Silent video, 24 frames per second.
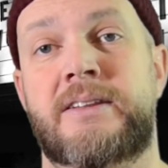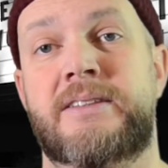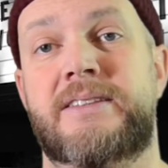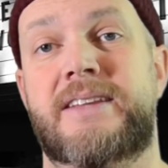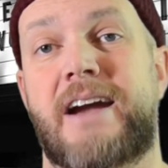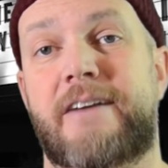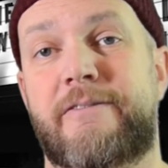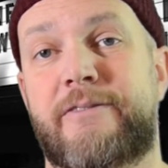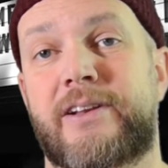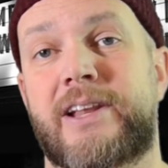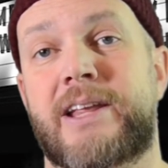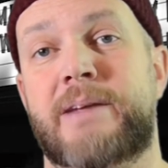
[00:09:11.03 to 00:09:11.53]

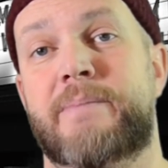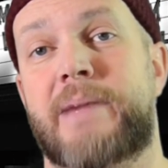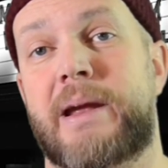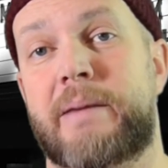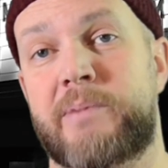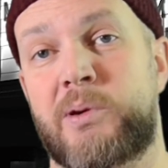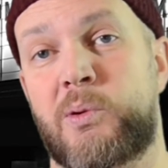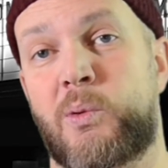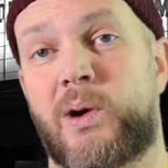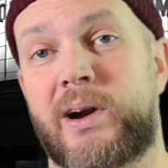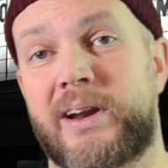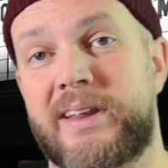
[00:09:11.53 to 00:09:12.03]
definitely
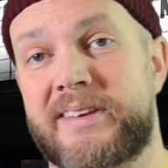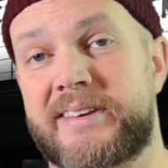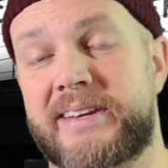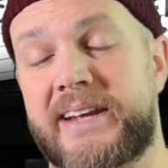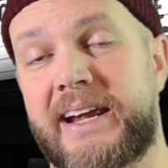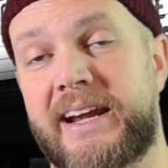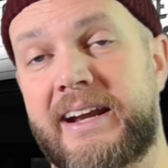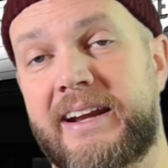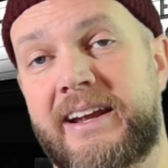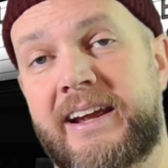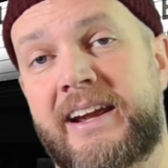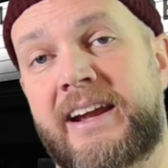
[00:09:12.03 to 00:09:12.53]
made me want to
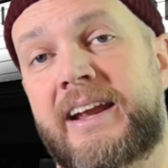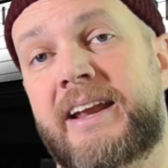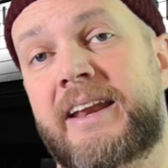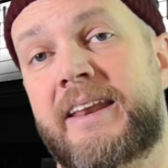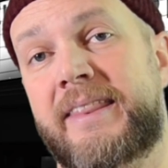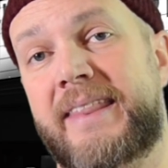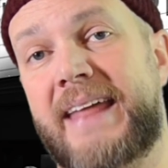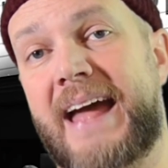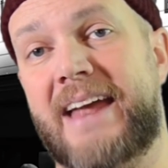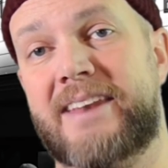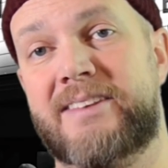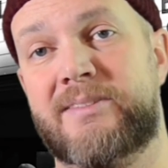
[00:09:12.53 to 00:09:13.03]
skate,
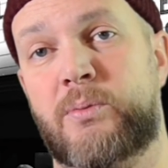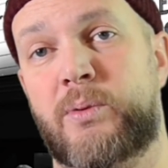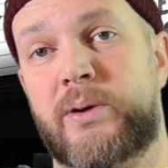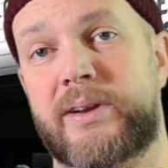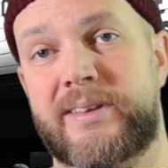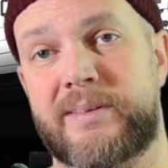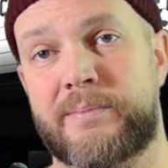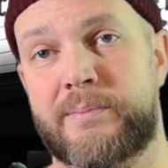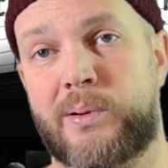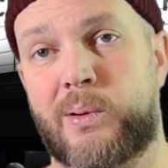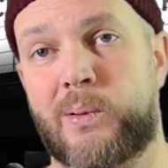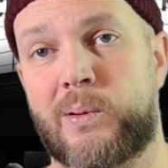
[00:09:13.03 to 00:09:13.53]
and that's
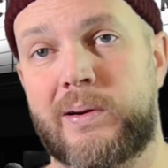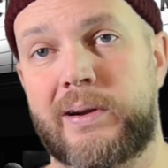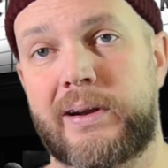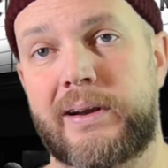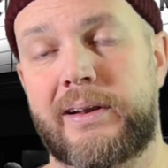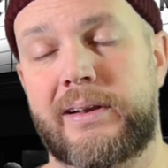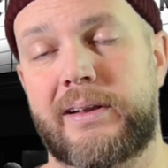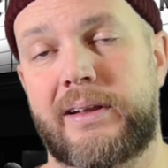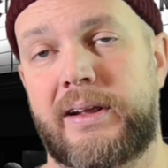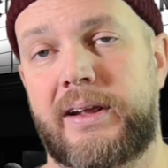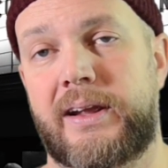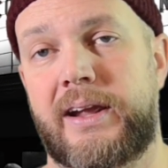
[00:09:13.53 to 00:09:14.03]
what's
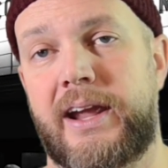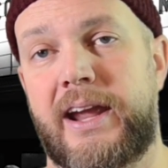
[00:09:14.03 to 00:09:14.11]
important.